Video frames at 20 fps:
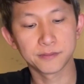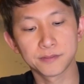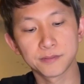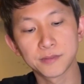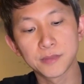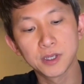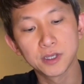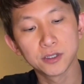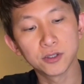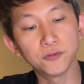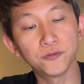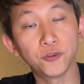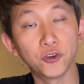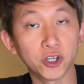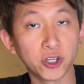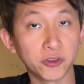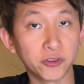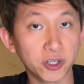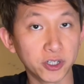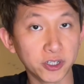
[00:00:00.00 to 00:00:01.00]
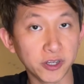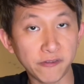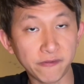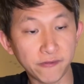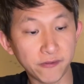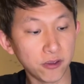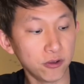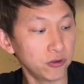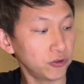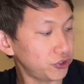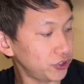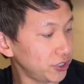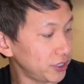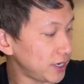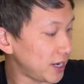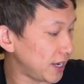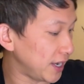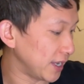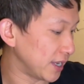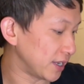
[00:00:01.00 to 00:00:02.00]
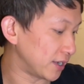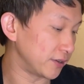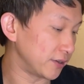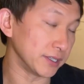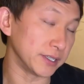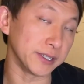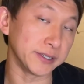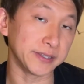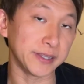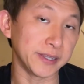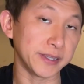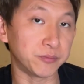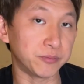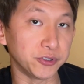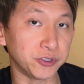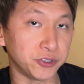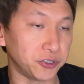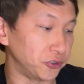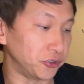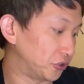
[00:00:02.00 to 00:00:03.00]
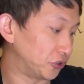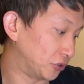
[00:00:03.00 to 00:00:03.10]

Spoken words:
So for the third infusion, I increased the temperature